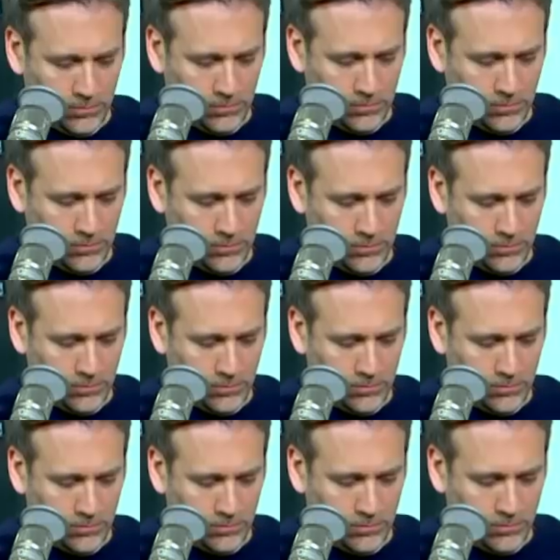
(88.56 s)

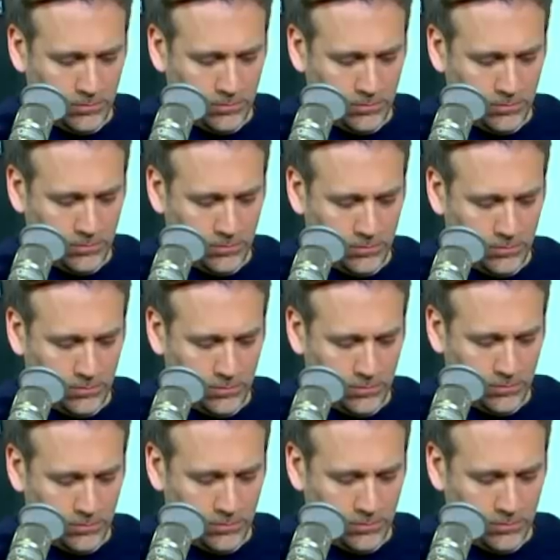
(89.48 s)

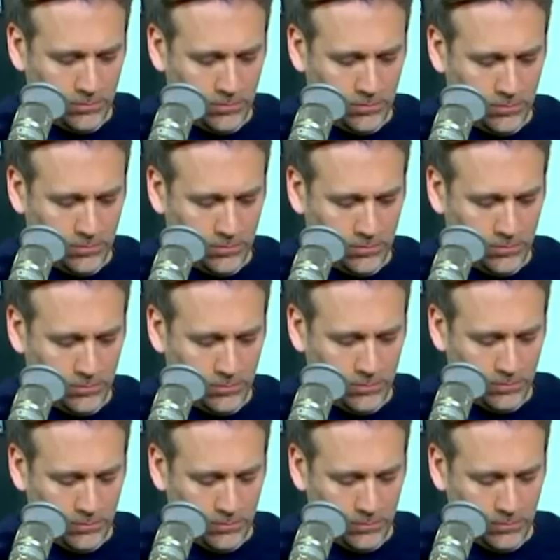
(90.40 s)

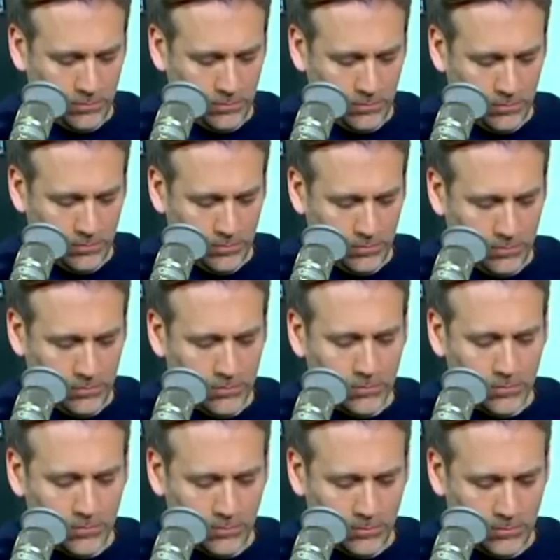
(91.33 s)

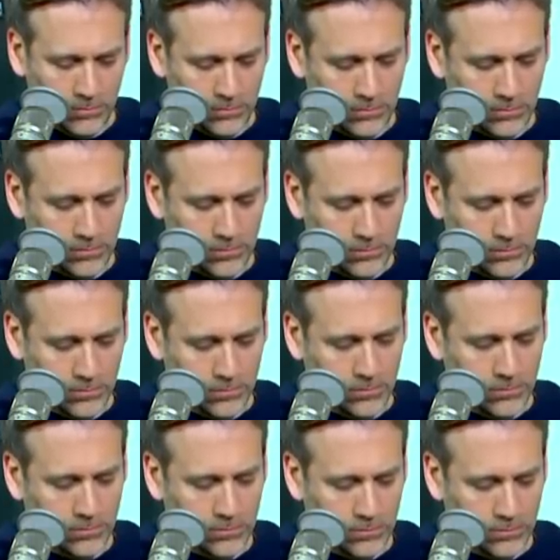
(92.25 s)

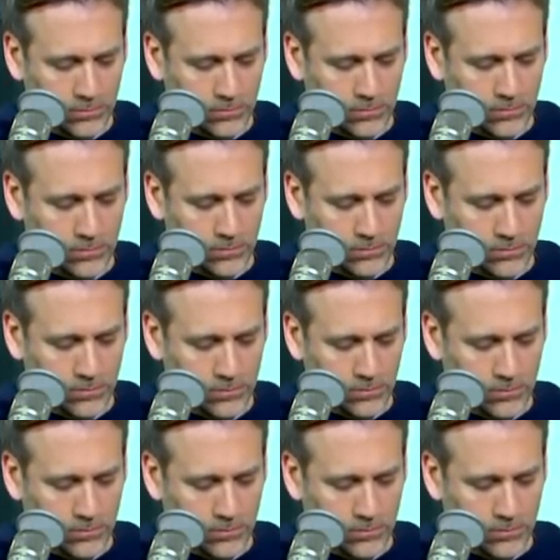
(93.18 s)
(not speaking)